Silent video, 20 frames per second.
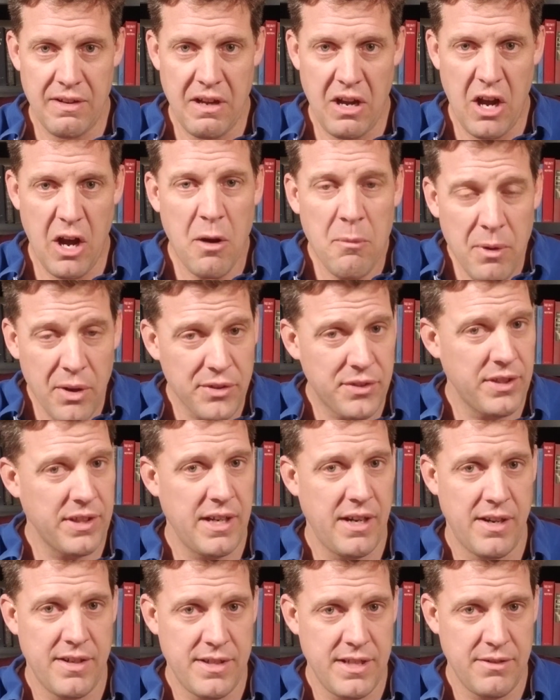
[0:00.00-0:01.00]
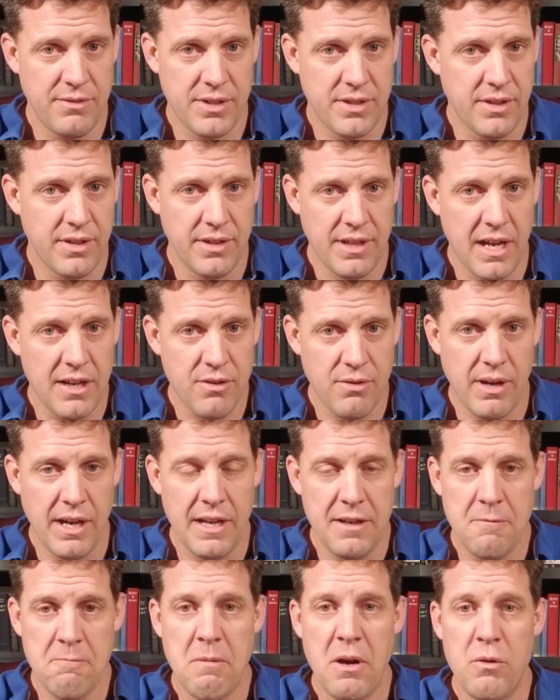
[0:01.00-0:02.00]
almost a guaranteed return, not
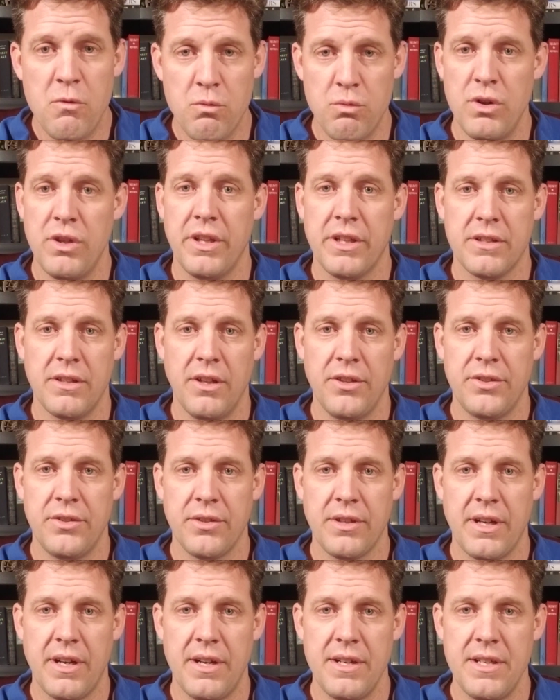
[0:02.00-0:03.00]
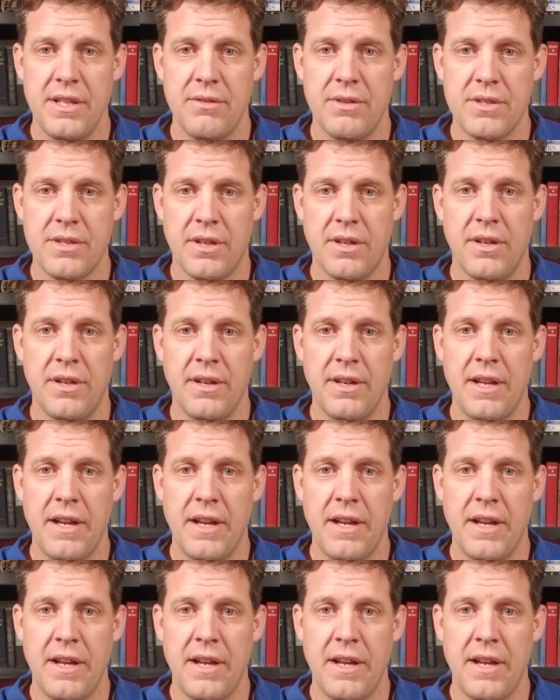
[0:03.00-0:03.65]
quite, but really close to a guaranteed return.